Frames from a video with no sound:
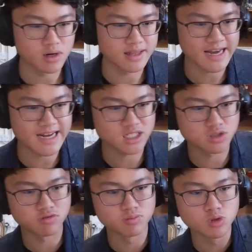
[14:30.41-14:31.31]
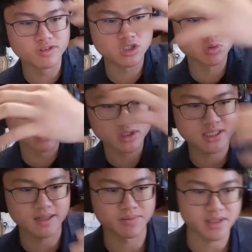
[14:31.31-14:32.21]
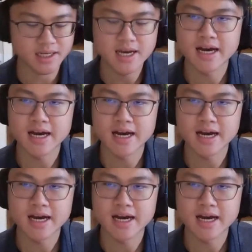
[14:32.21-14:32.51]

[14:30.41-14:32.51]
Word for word: the act of moving towards something,